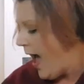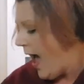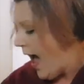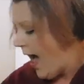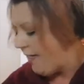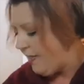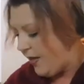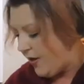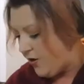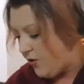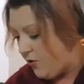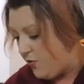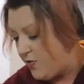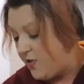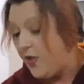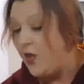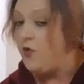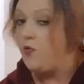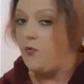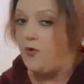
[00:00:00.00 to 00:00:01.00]
I like
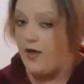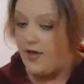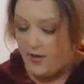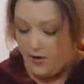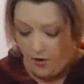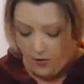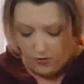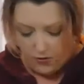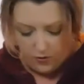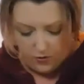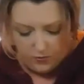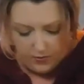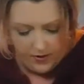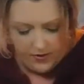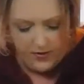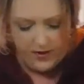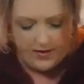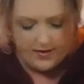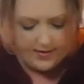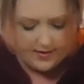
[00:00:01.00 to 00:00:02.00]
using Greek yogurt
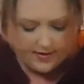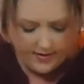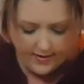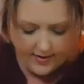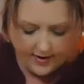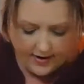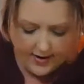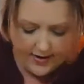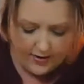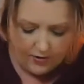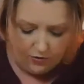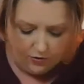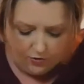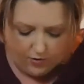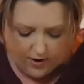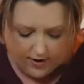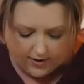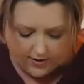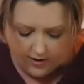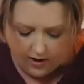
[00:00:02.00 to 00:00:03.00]
with it since it is a
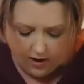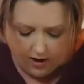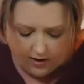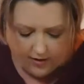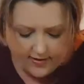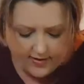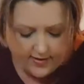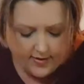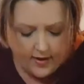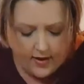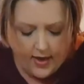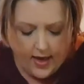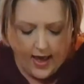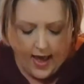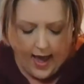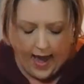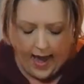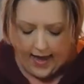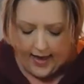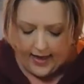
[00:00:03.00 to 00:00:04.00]
Greek sauce,
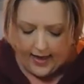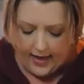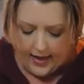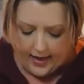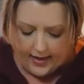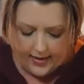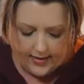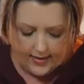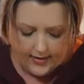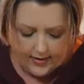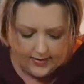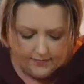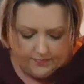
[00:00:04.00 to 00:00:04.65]
and